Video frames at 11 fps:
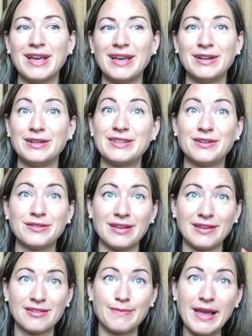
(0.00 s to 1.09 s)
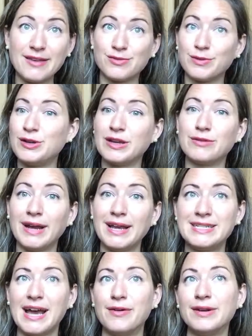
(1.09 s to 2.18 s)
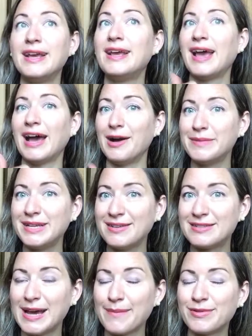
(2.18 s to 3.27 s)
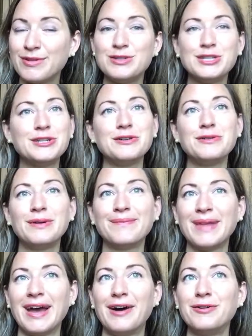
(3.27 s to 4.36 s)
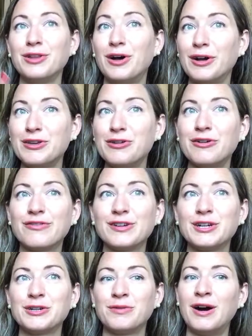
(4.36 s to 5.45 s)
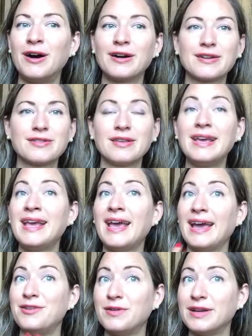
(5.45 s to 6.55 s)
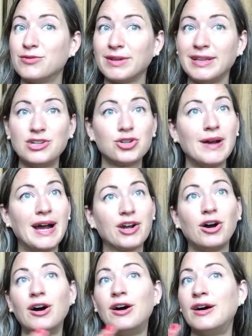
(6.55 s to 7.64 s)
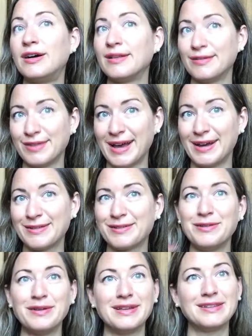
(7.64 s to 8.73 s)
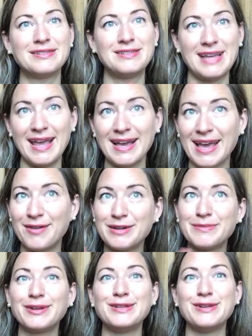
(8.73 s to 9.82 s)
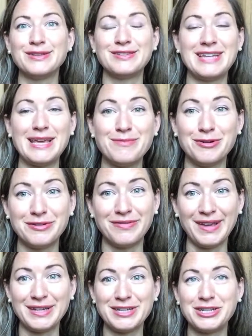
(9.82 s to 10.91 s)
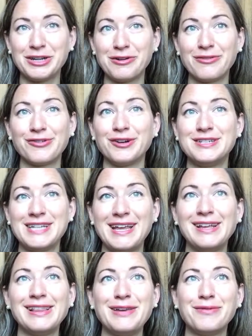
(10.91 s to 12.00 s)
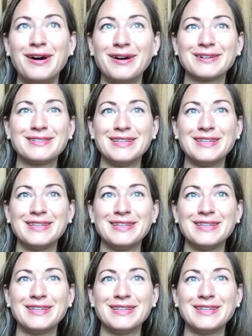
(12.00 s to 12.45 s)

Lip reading: And there's a space where you can write down how many steps you do, how long you go for your walks, and you can really track all of that. So you can stay accountable and you can stay motivated to go for daily walks